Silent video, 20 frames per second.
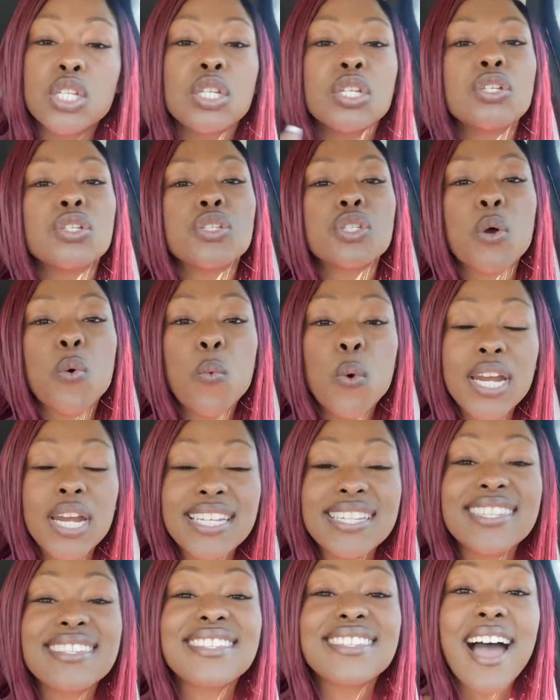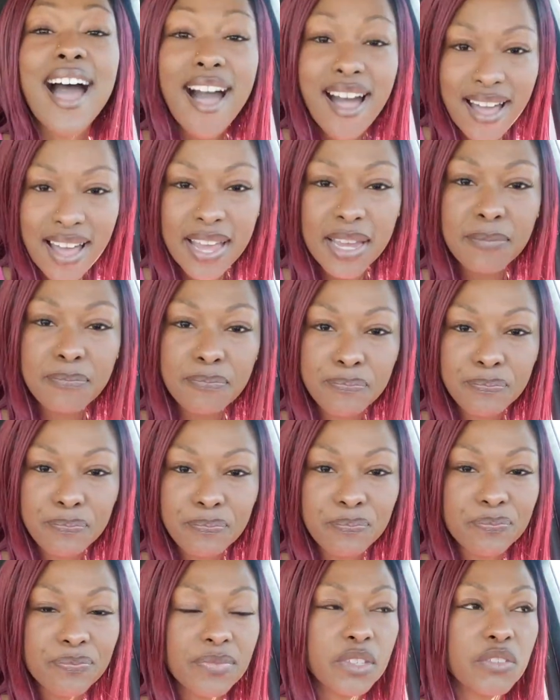So when it's time
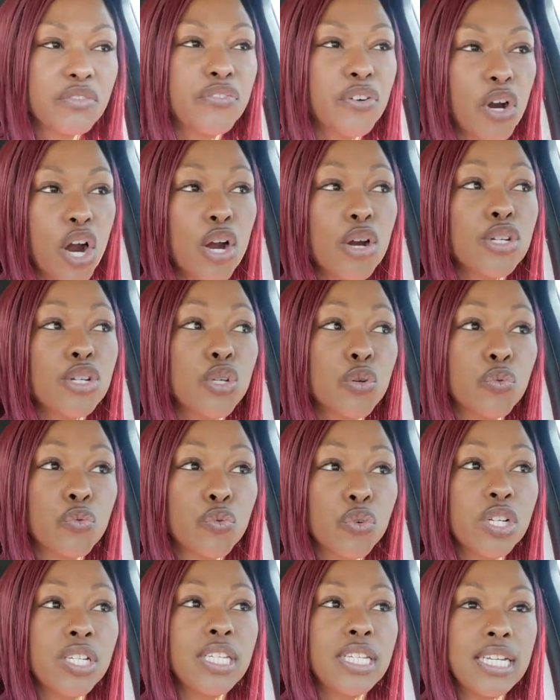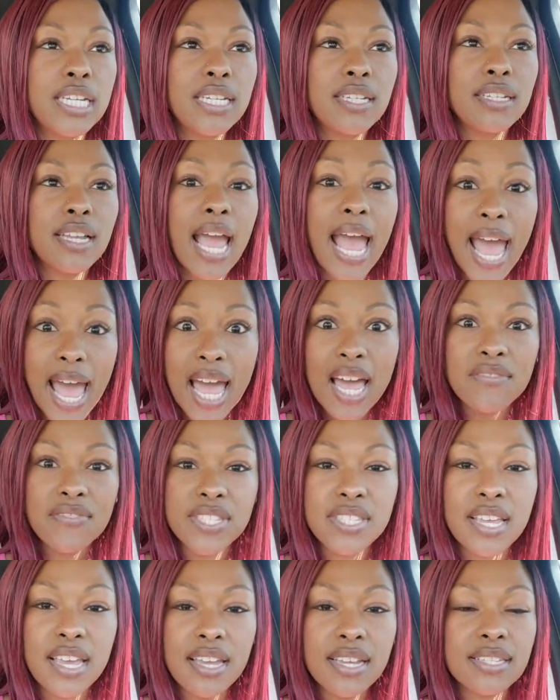for her to really have
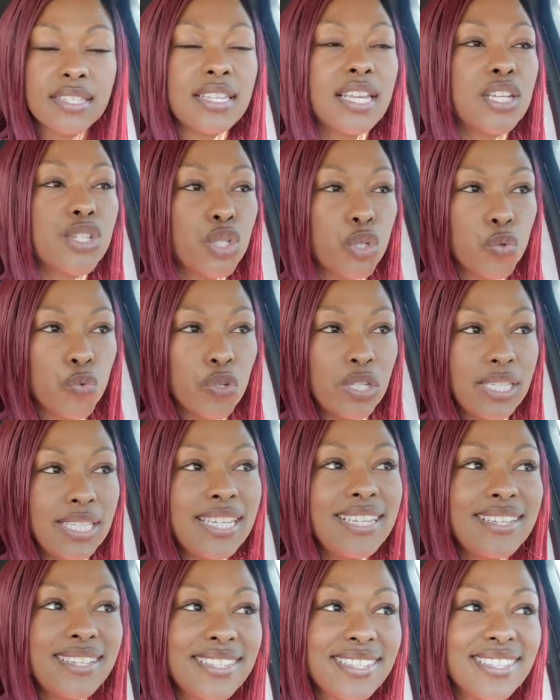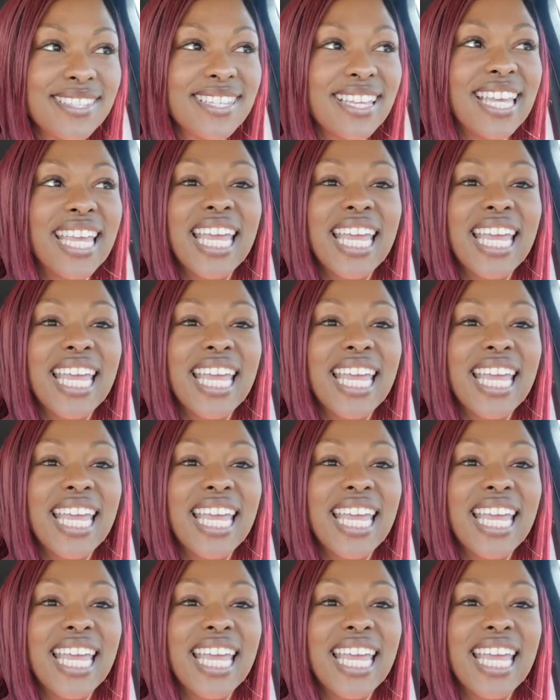sex and to release,